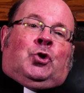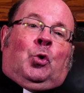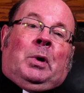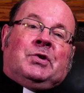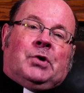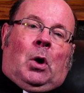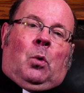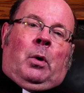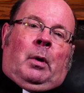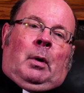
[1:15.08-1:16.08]
Doing
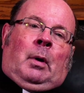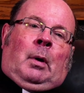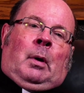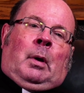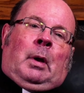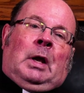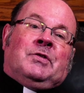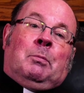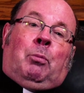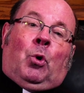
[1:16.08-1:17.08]
so
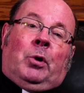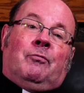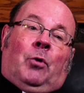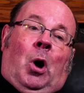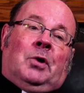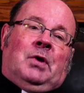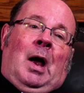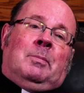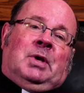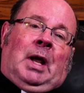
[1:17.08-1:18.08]
is important for our
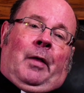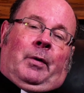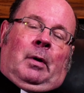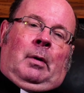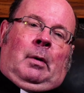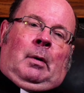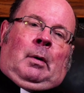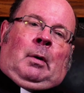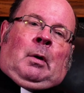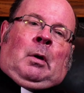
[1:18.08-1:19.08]
time together,
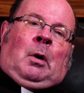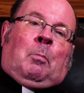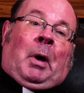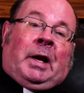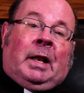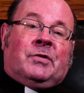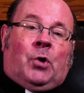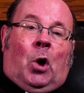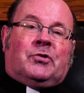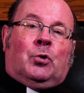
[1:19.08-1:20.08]
but it
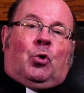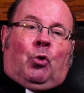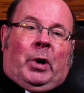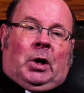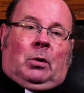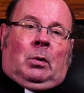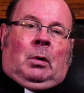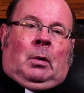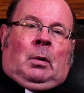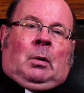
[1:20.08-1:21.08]
is also critical
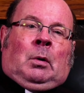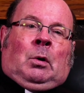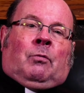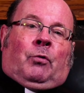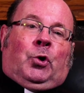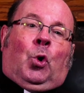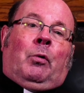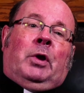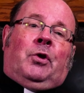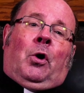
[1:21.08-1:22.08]
for
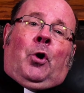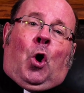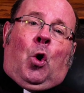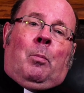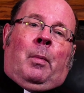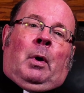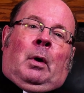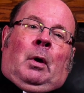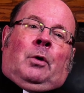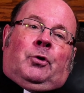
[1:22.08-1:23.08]
your return home
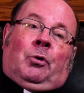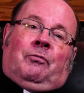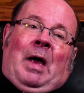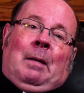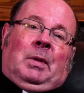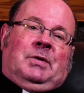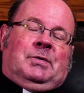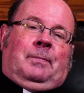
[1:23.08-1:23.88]
to your families.